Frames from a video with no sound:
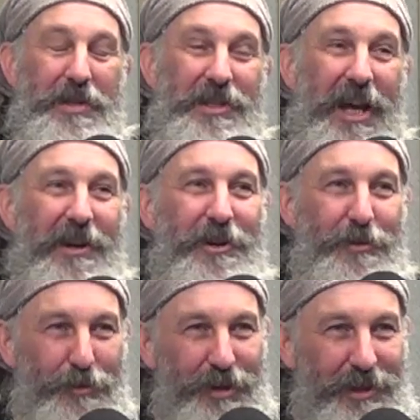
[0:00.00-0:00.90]
salad on
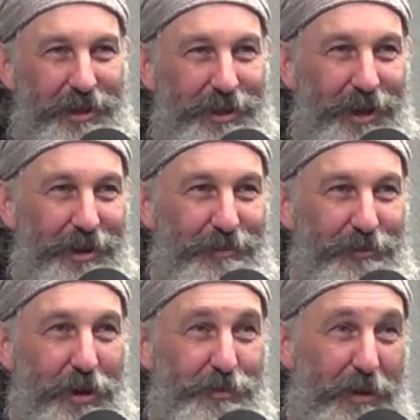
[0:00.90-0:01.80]
at work, and it's got
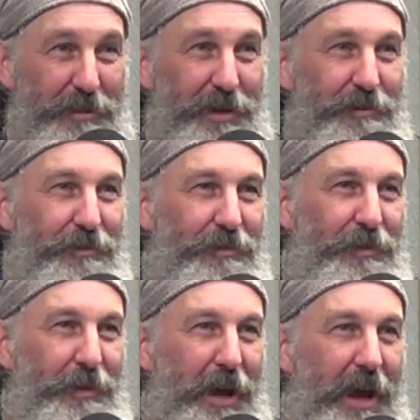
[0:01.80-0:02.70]
roast pumpkin,
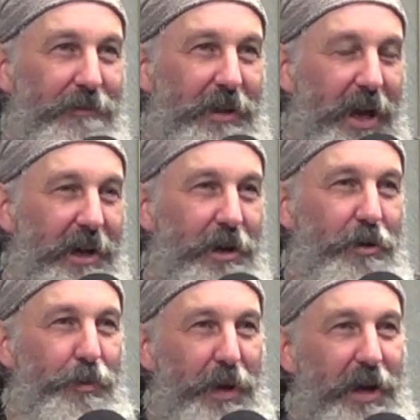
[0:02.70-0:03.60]

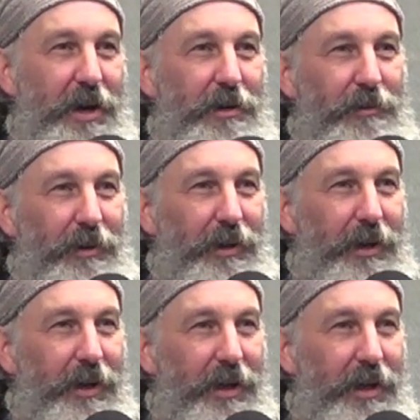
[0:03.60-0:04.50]
avocado, pear,
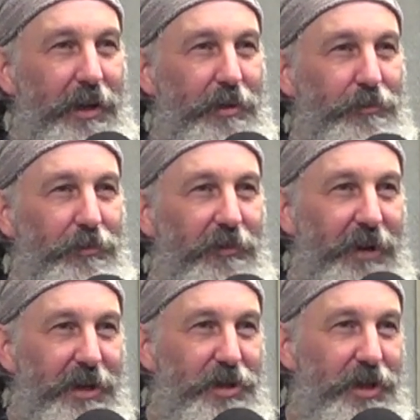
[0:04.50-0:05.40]

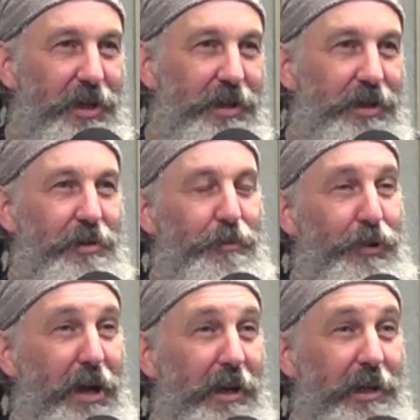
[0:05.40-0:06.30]
feta cheese,
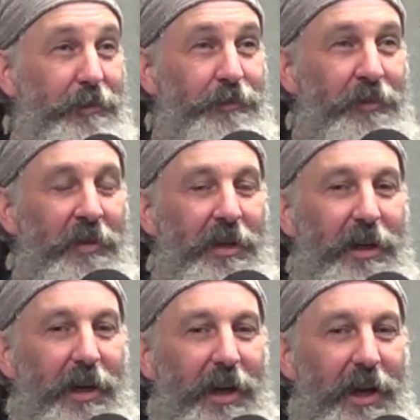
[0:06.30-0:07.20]
praline.
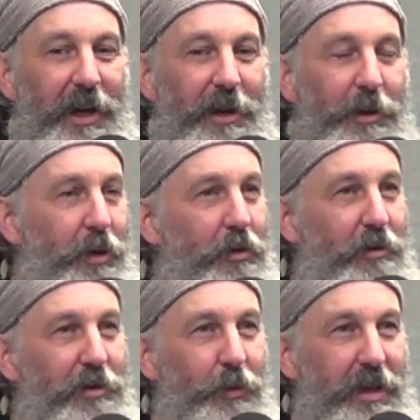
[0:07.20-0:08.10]
And I got an
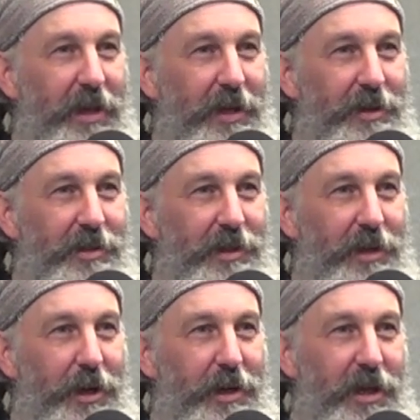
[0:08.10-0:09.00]
order at the weekend that said,
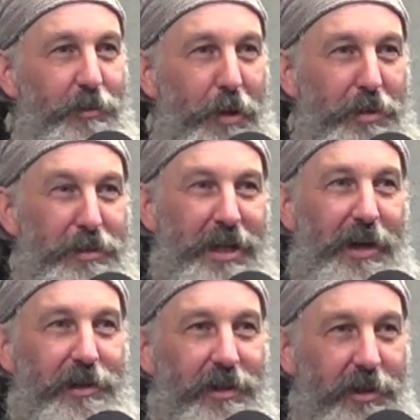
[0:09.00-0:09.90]
I'd like the pumpkin
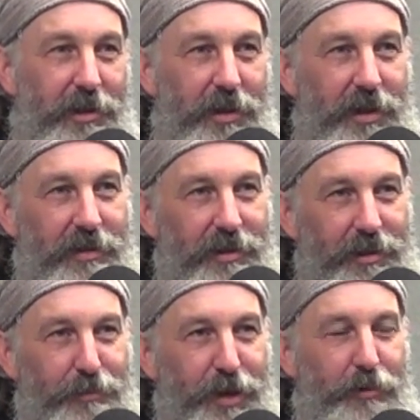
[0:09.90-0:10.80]
salad, and underneath,
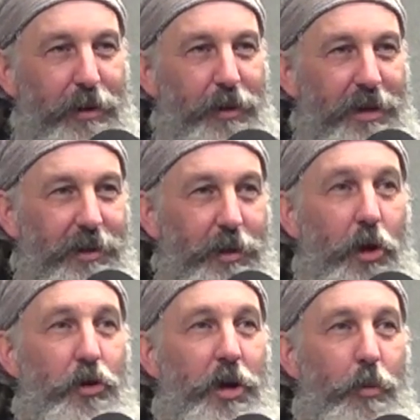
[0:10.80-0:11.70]
in big red writing,
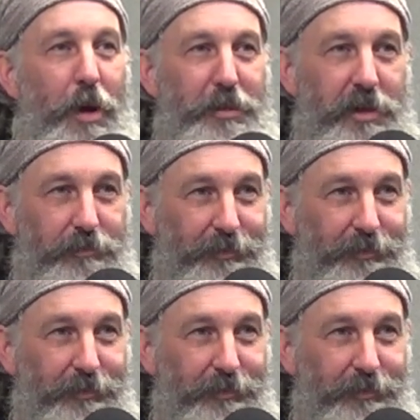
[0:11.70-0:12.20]
no pumpkin.